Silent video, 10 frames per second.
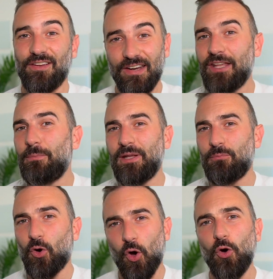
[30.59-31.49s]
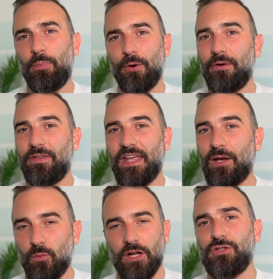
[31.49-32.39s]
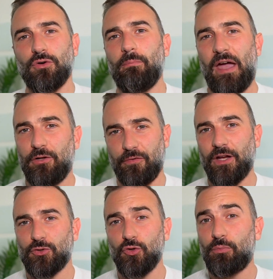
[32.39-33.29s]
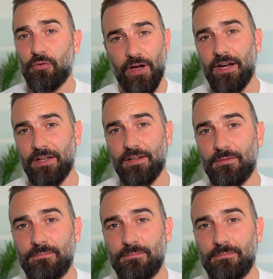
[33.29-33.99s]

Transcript: a little bit more open than what your manufacturer provided.